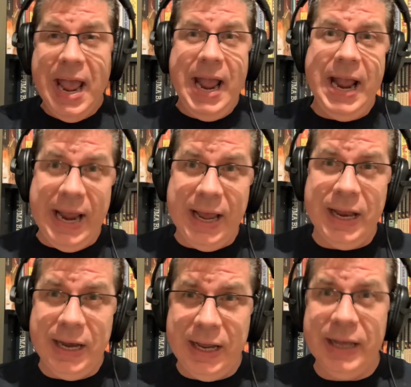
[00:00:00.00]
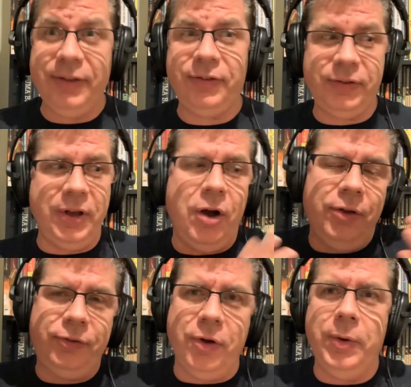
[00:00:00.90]
And it's
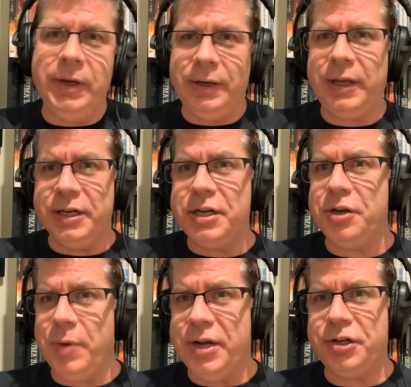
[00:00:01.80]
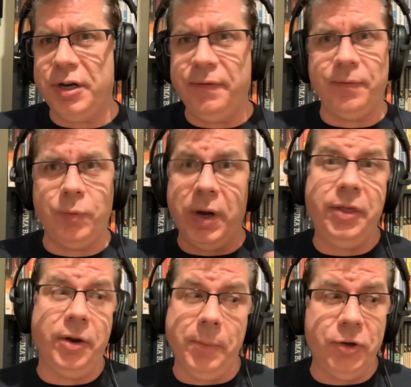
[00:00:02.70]
also a continuation of one
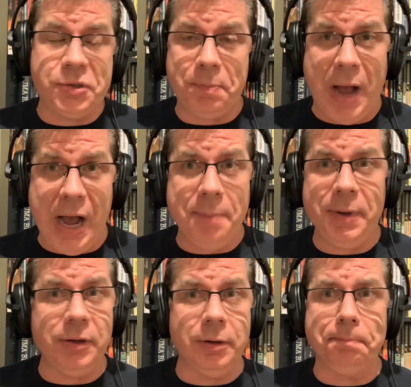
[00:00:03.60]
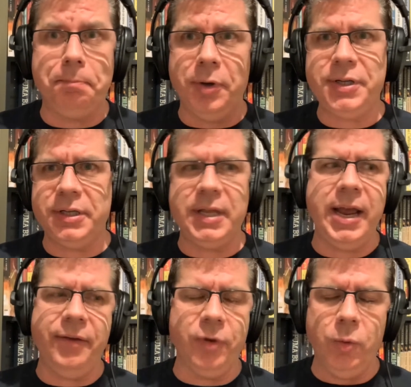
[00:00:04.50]
of their most popular books that
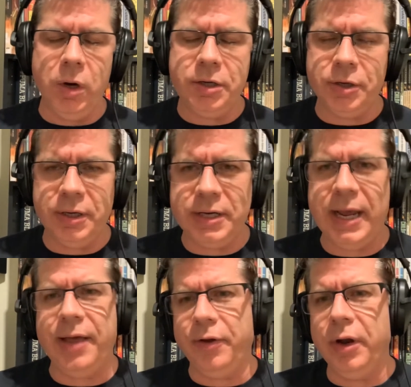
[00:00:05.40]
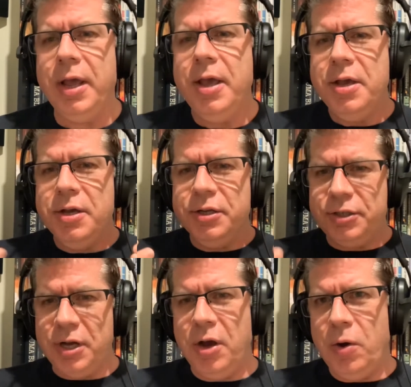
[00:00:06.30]
they ever worked on together.
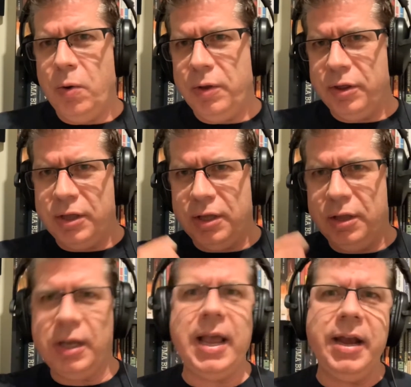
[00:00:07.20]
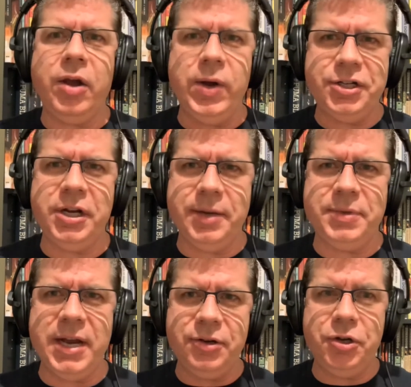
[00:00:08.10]
So the kind of question
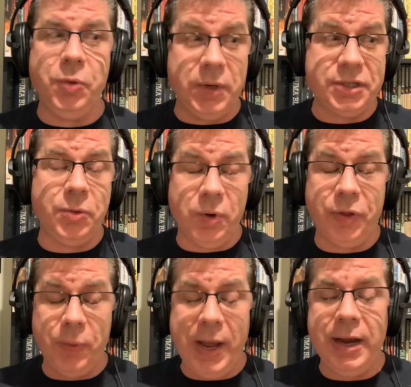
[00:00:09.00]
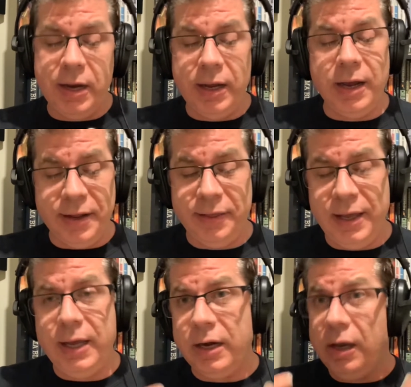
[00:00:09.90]
comes down to, was it worth the wait? And I
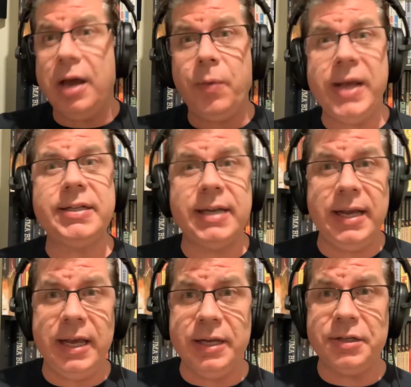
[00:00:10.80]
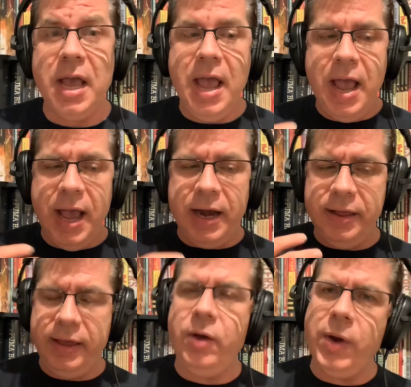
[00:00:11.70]
think in a lot of ways it is. And I
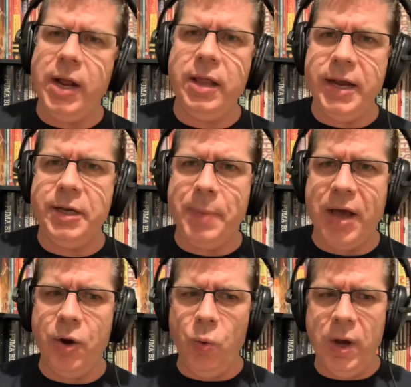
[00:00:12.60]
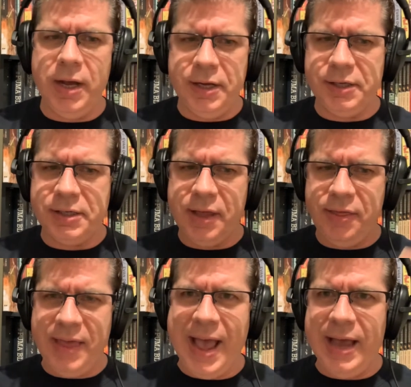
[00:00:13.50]
think what I liked about it was
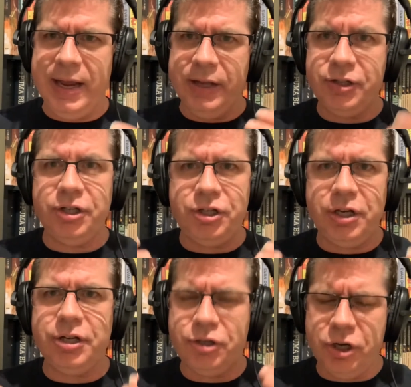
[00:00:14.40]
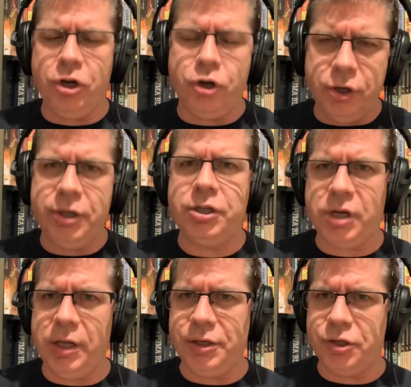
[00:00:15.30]
that it's just a good,
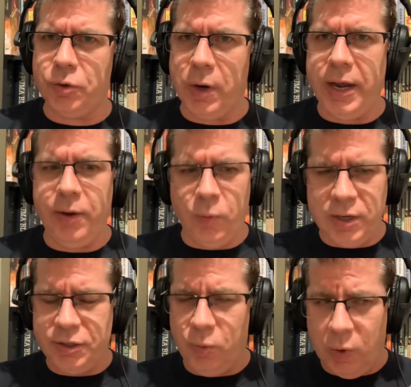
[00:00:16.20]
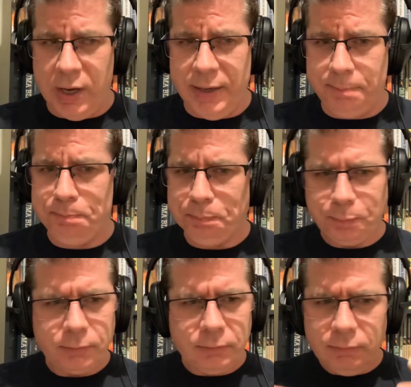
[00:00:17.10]
solid story. It wasn't one
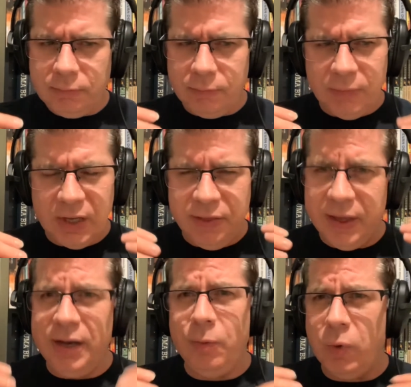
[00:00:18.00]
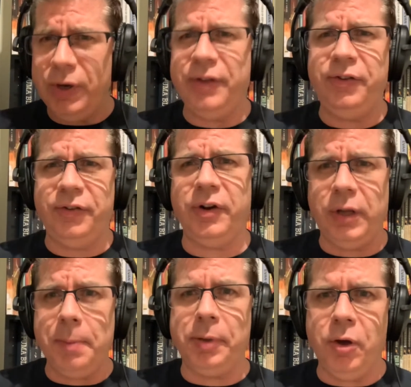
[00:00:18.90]
that will
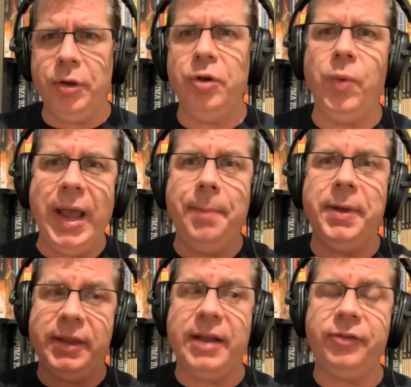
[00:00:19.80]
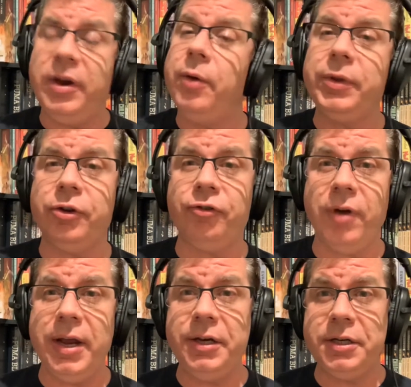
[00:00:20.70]
necessarily blow you away, but that's not what they're
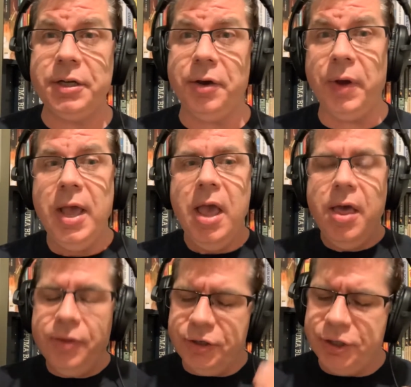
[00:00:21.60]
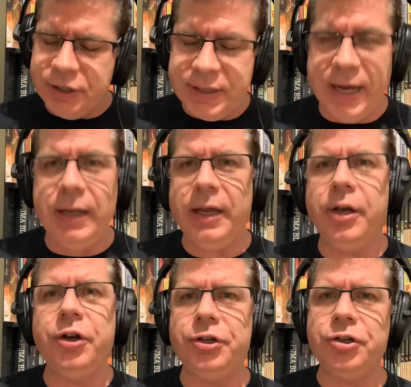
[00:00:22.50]
trying to do. They're just telling
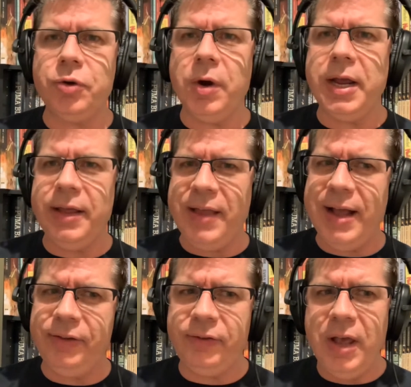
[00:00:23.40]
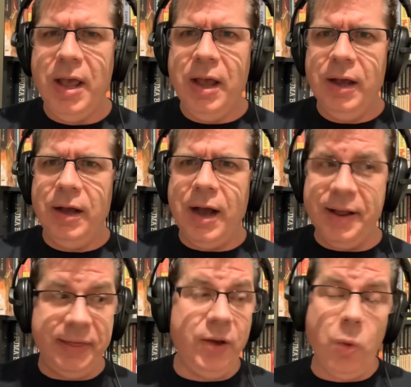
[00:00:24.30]
a good story, and that's,
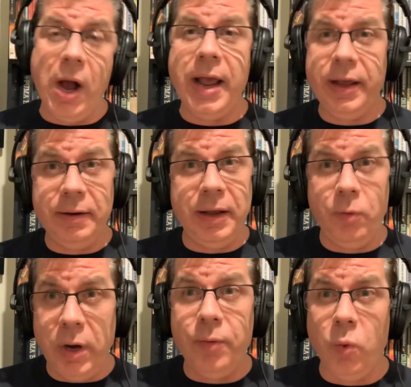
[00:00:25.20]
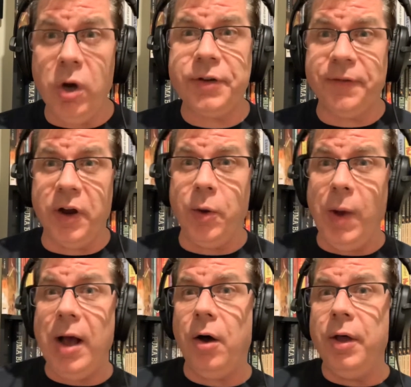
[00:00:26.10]
I think, why it works very
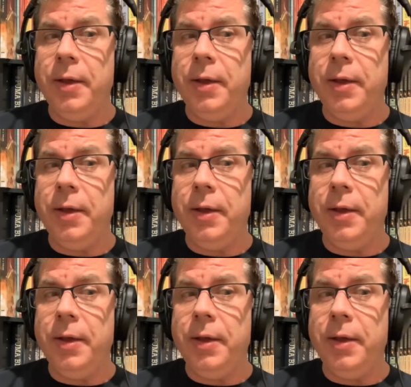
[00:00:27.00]
well.